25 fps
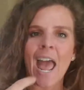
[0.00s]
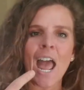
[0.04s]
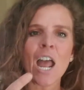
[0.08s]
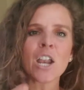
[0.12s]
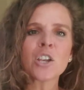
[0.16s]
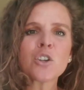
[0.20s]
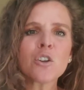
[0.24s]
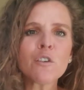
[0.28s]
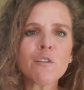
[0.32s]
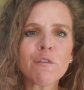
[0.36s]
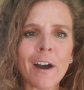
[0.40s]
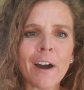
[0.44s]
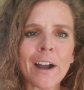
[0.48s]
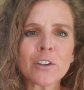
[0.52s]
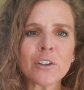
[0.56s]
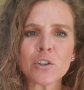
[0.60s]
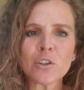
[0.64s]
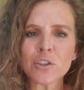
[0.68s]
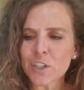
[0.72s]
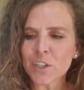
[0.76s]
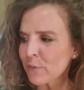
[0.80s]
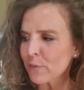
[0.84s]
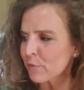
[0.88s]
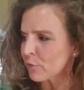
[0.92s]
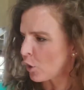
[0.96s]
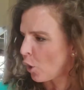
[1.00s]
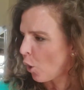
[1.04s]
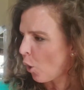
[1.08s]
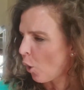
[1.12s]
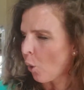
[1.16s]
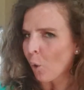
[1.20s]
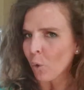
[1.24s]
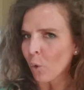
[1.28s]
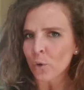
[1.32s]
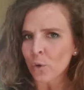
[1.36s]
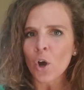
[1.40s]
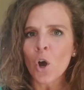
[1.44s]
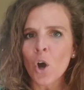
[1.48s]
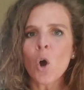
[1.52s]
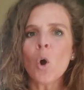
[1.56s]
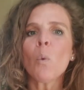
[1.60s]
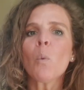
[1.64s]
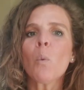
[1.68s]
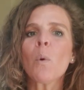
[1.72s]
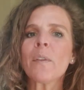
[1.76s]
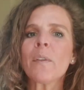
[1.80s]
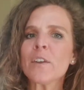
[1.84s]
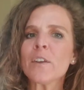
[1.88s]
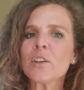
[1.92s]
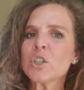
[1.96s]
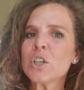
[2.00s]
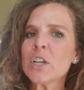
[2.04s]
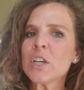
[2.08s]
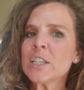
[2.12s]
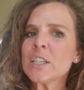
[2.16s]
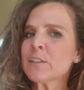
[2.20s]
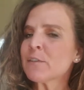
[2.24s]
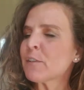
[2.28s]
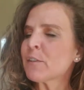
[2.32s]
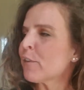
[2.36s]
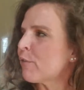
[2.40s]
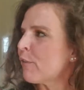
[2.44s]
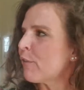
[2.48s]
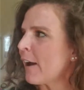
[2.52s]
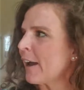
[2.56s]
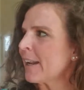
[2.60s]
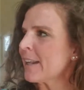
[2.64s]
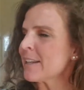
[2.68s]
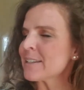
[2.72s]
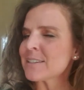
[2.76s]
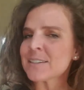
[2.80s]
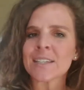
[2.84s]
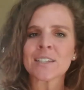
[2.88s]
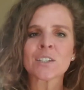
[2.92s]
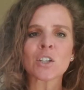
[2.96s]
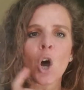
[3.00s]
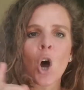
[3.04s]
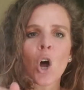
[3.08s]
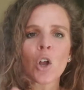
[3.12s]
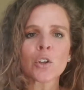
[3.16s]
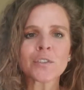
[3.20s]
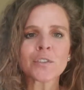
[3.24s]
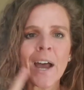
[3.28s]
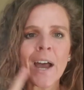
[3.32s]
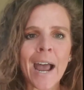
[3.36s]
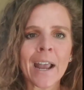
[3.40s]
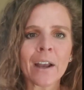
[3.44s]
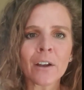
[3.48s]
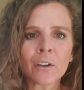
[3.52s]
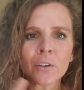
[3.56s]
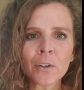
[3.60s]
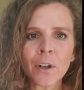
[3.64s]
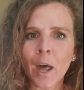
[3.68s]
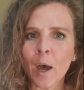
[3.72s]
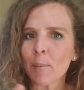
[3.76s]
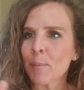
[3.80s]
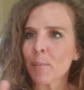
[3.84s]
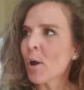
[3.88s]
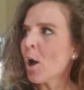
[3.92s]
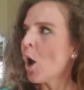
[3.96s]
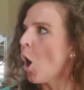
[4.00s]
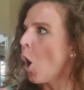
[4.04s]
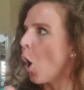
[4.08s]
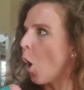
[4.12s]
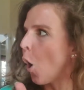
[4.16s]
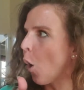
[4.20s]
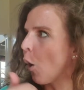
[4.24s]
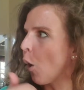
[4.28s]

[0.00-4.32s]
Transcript: and you find yourself cold with the sheets of your finances all tangled up